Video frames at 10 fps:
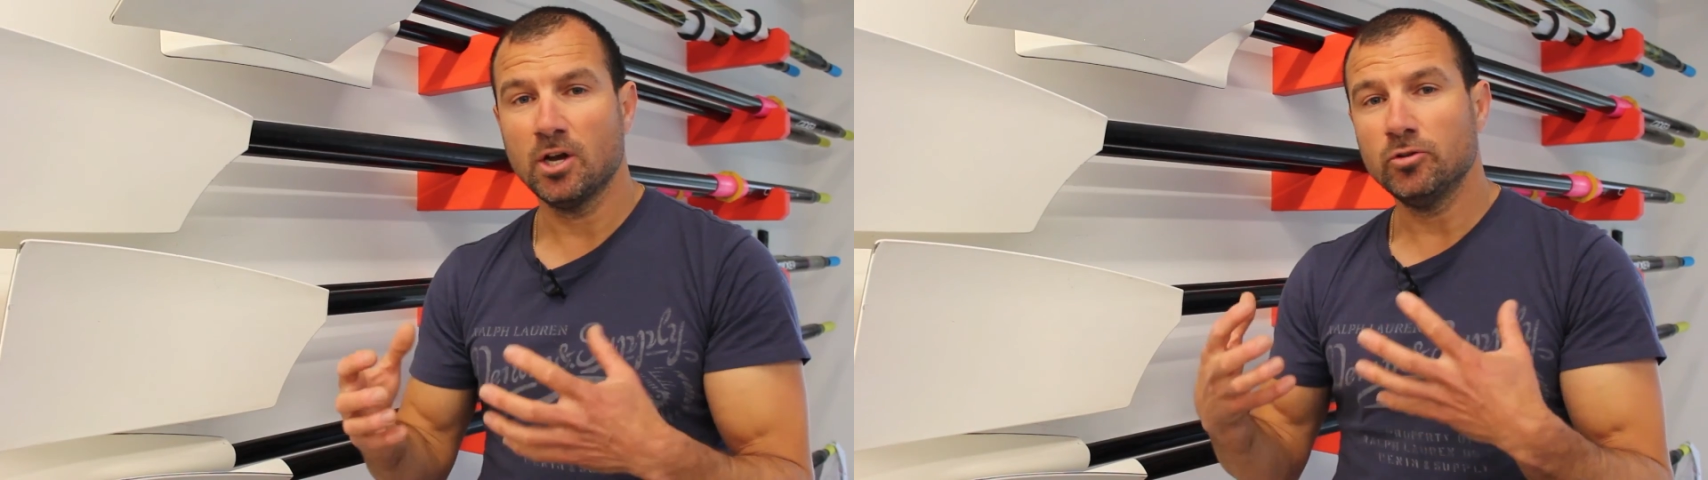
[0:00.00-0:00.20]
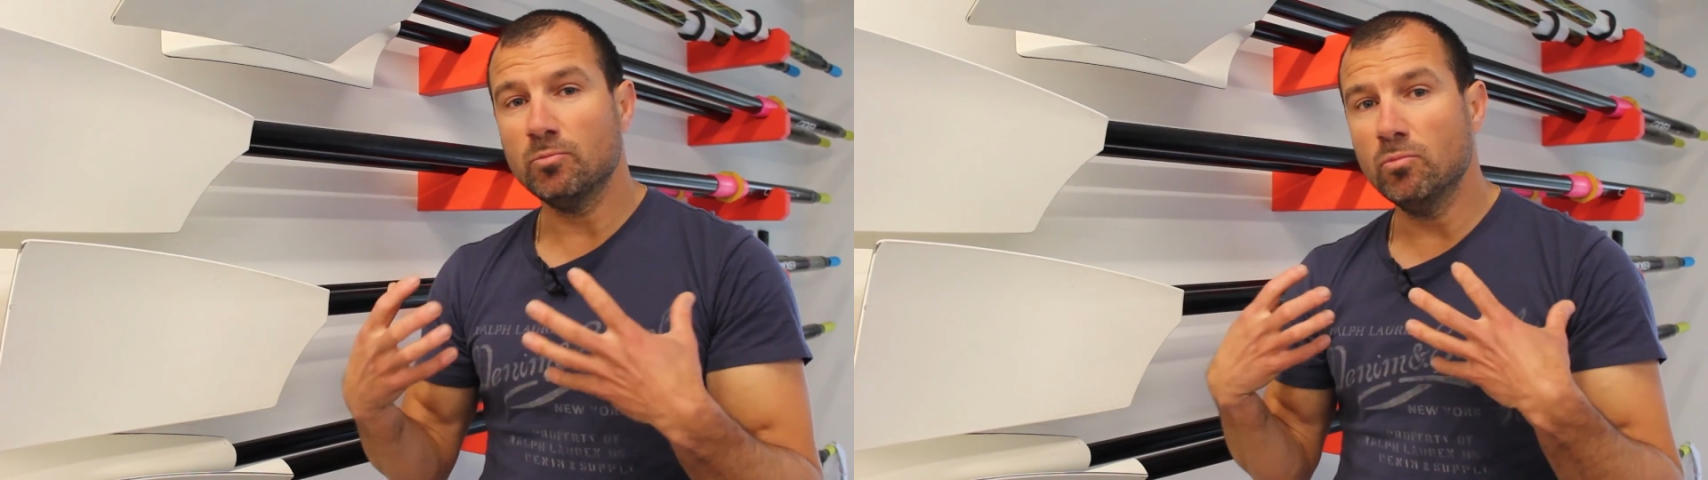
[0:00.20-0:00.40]

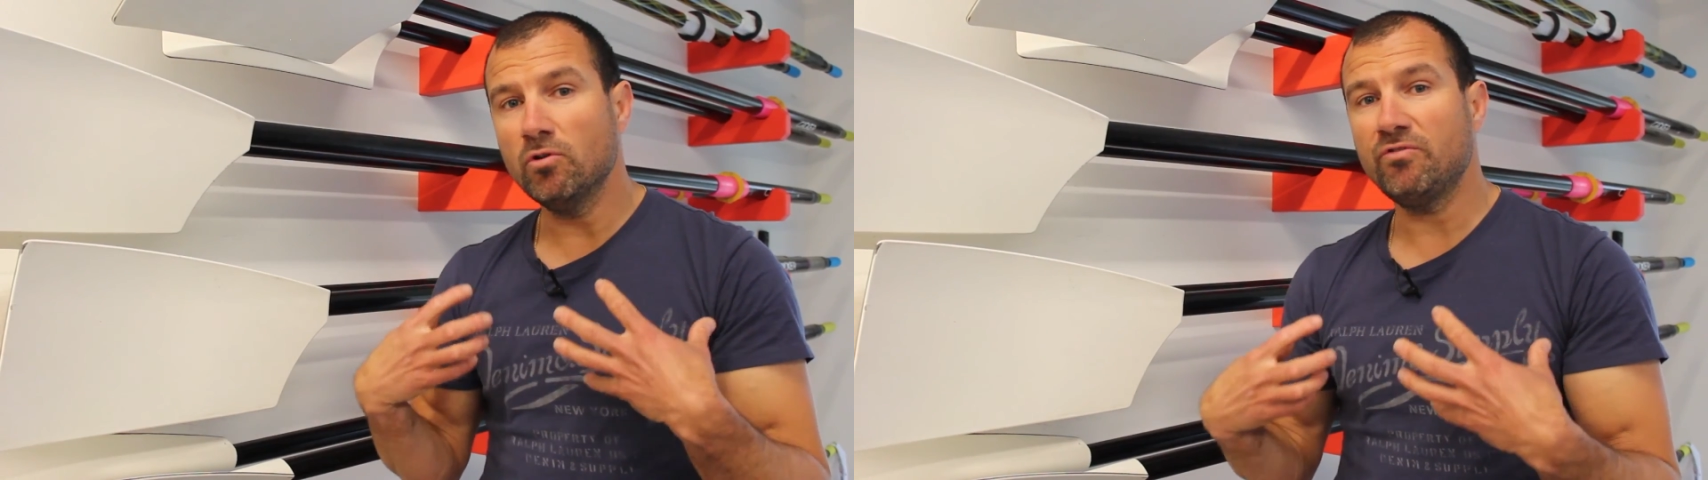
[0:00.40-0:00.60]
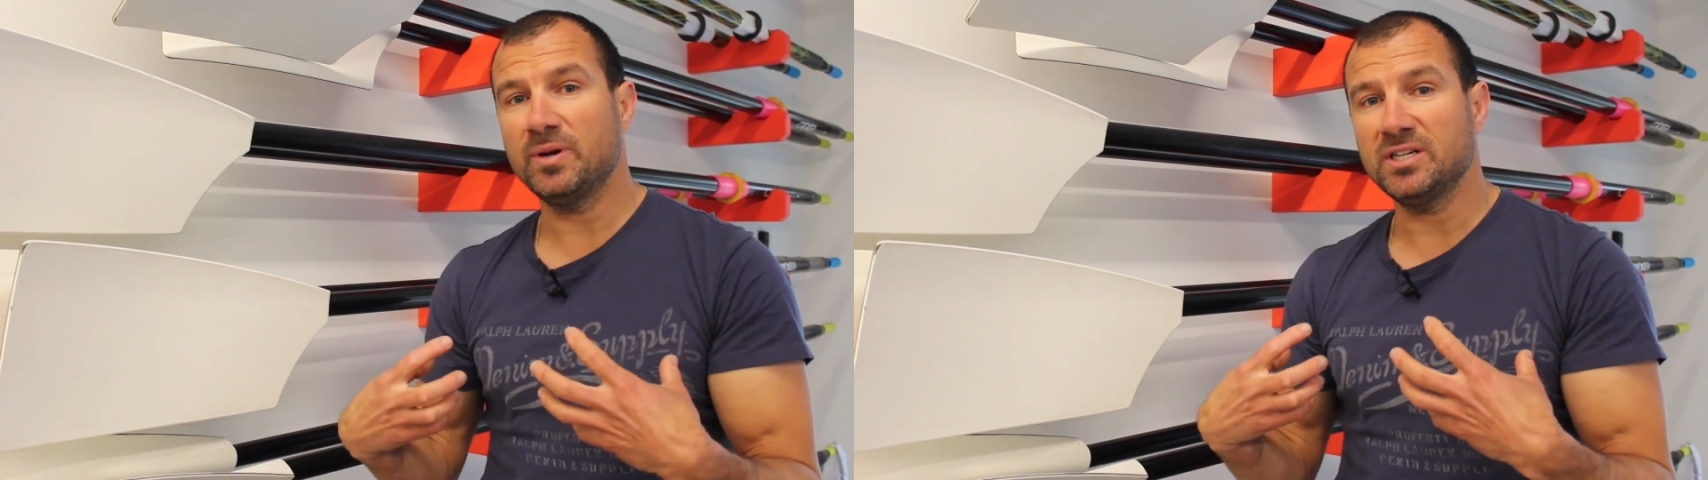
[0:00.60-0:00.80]
The
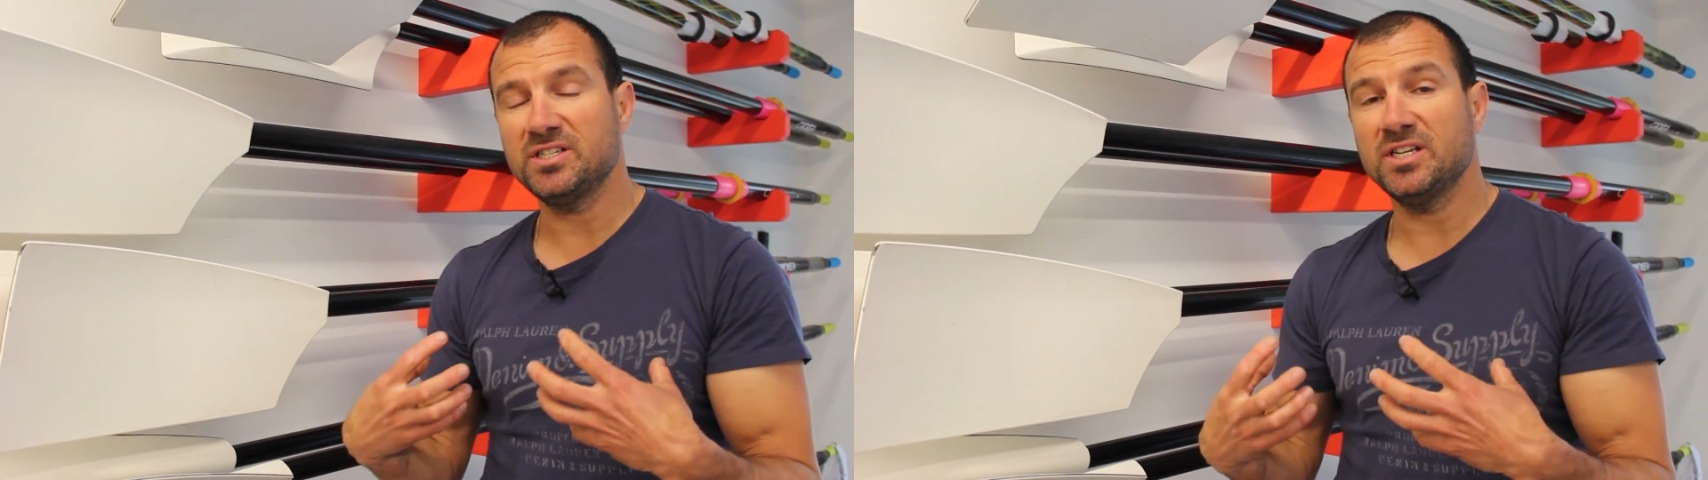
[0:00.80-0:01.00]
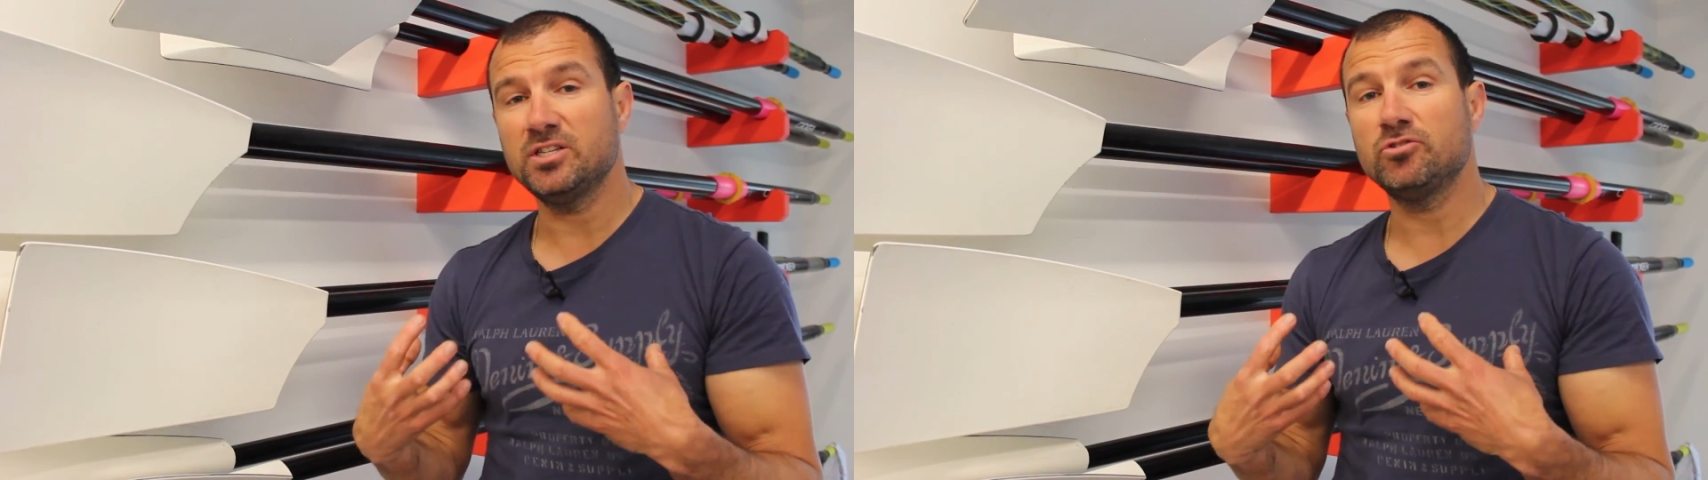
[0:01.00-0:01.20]
movements
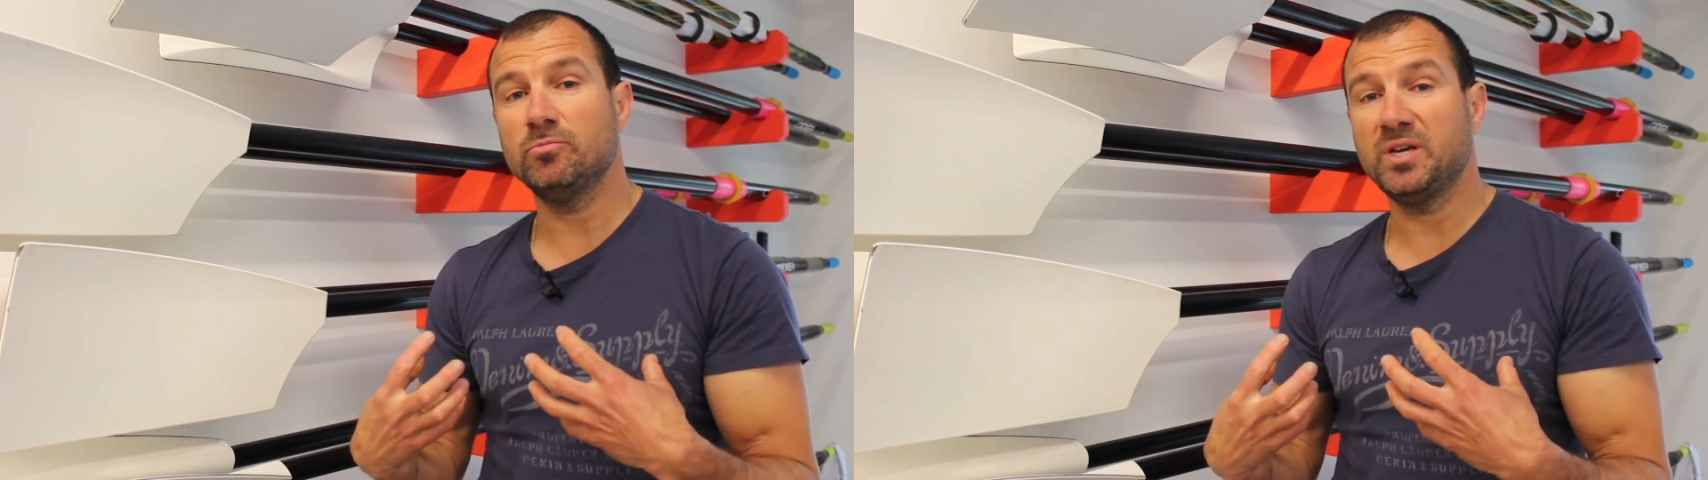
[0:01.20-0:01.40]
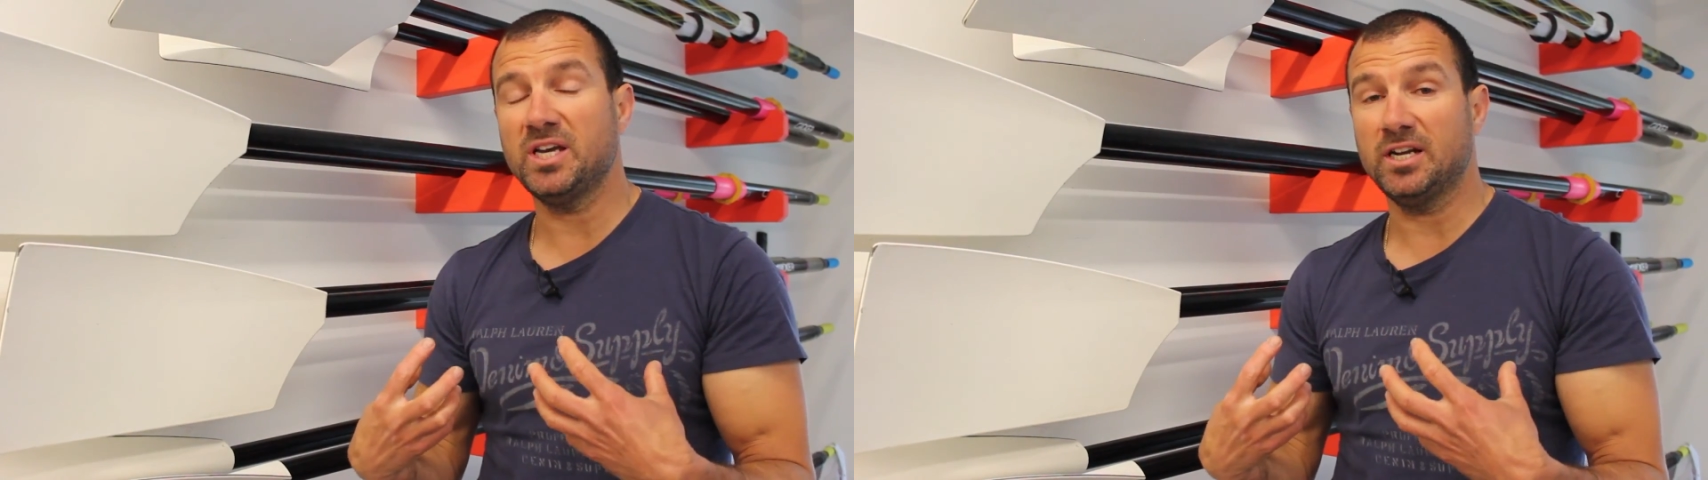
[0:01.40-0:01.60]
needs to
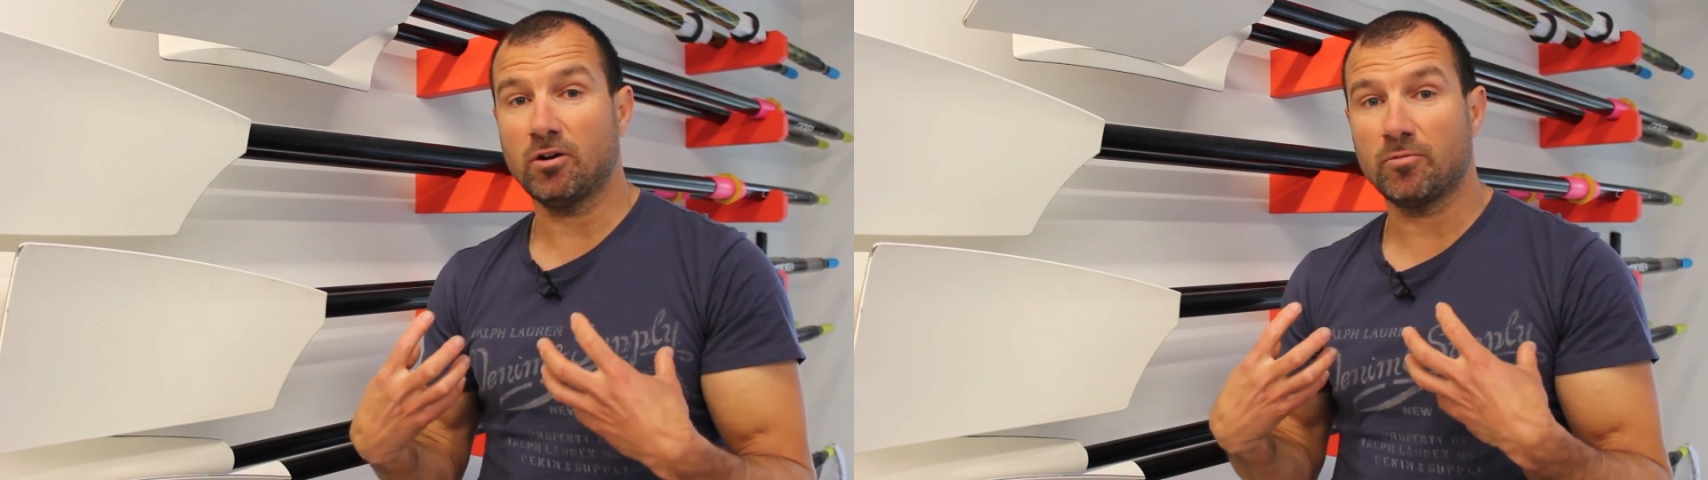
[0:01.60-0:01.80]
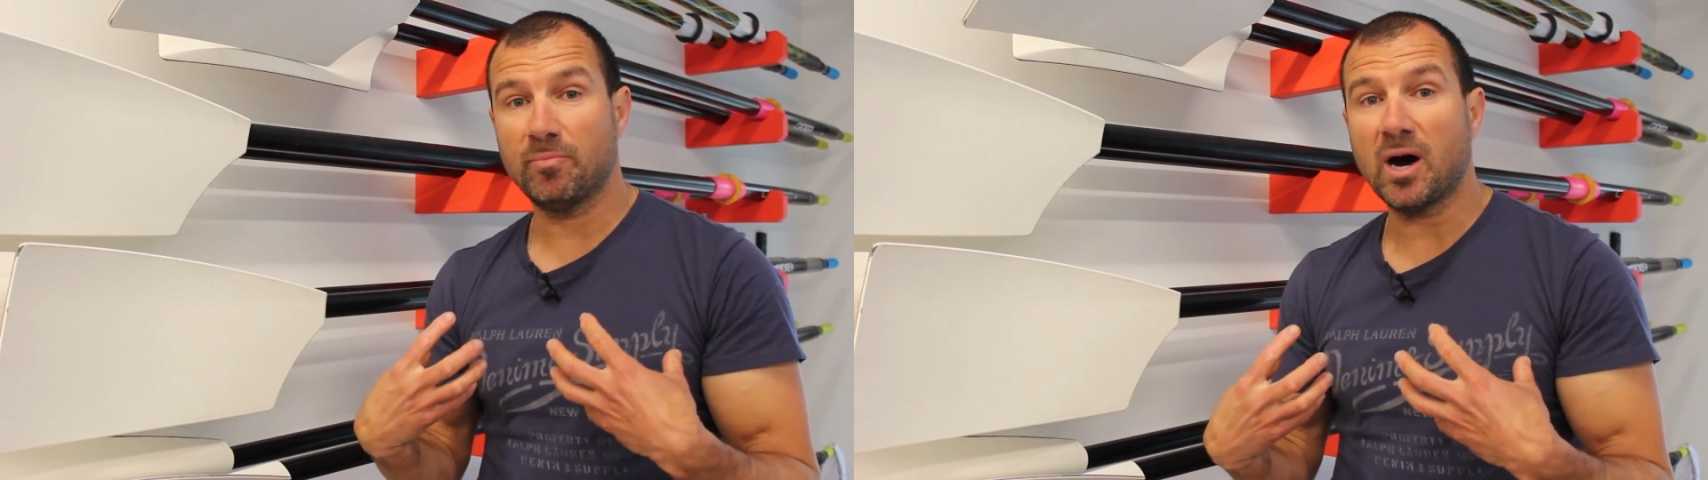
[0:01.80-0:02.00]
be in
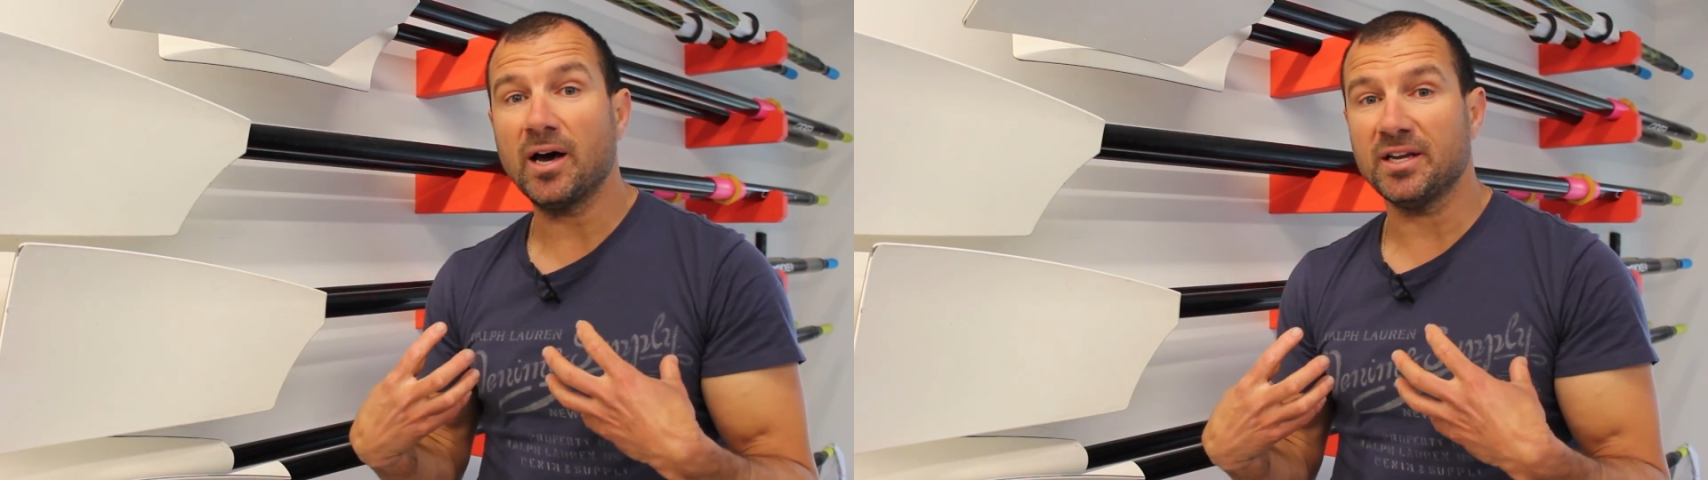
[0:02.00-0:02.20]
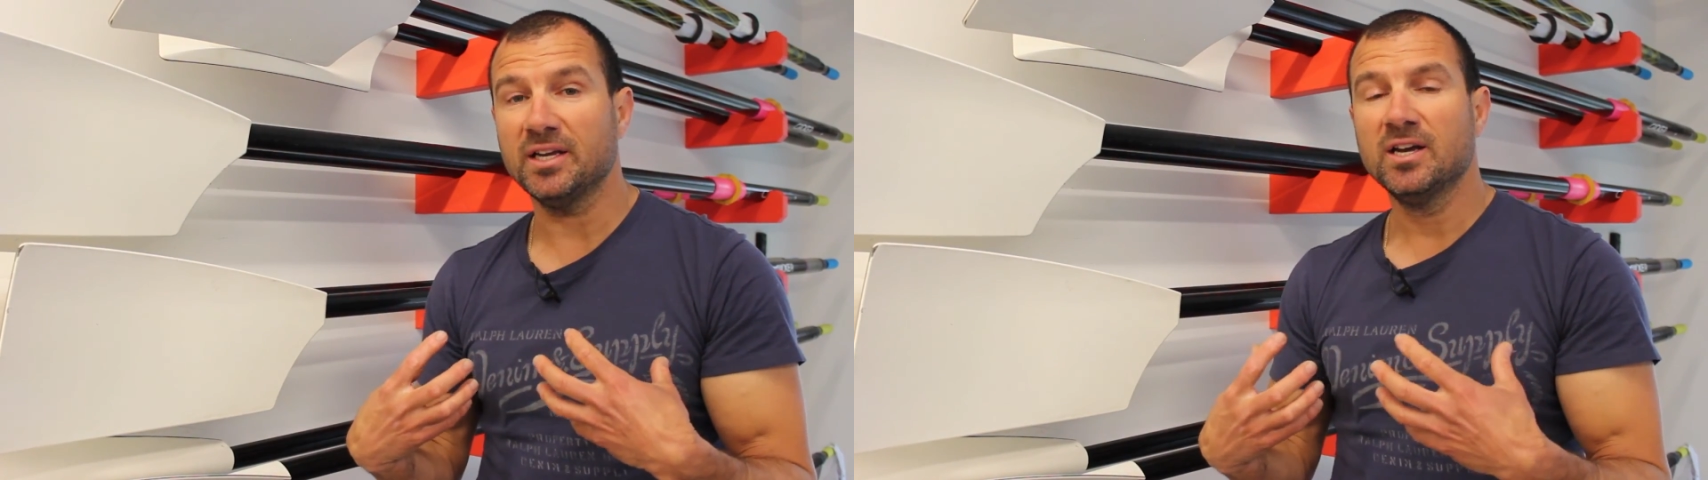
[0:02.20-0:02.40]
our
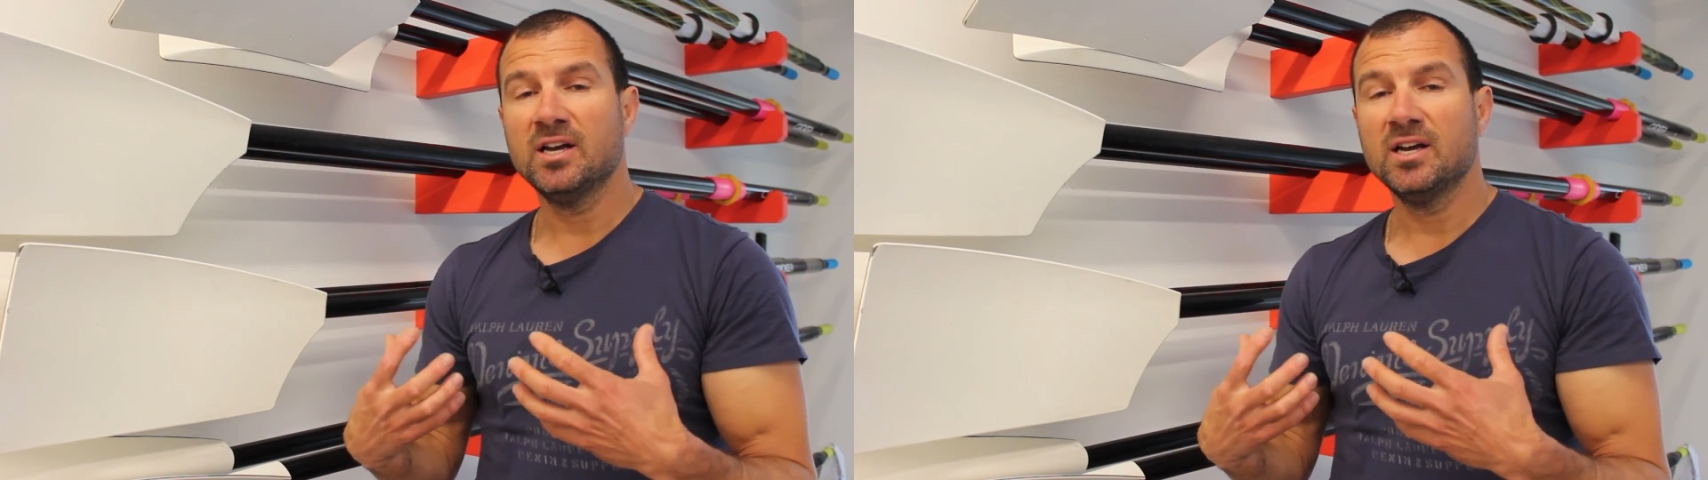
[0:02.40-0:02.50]
body,